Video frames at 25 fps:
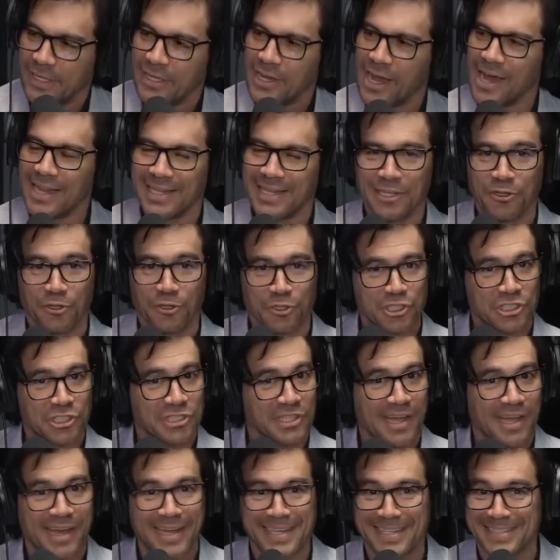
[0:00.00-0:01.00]
a little
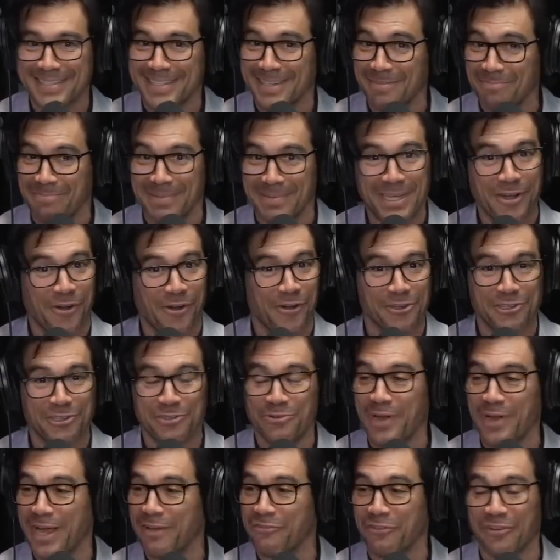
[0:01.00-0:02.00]
slice could be all
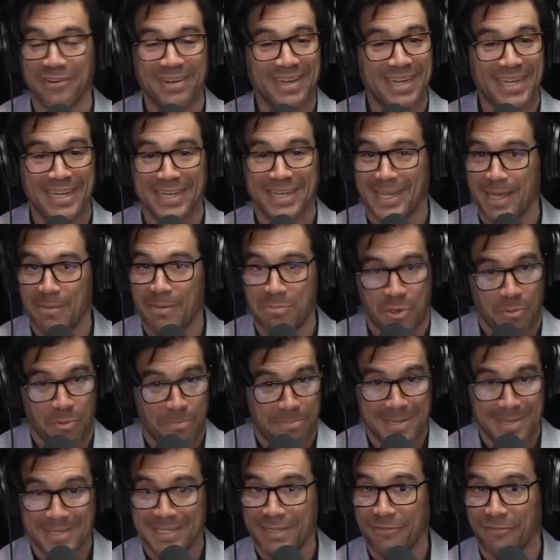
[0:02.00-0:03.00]
you ever need, keep you
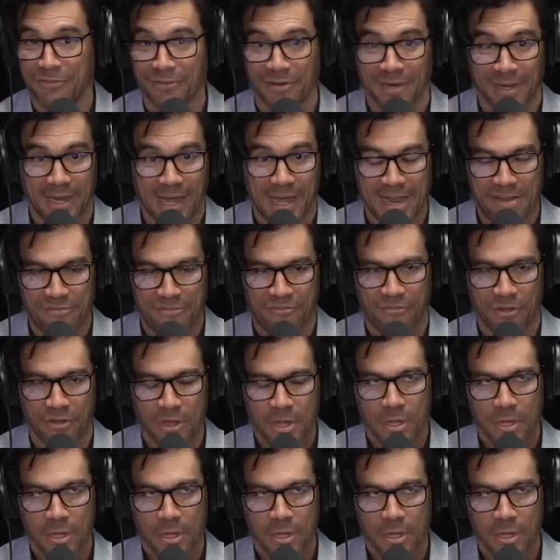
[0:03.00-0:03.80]
busy for life.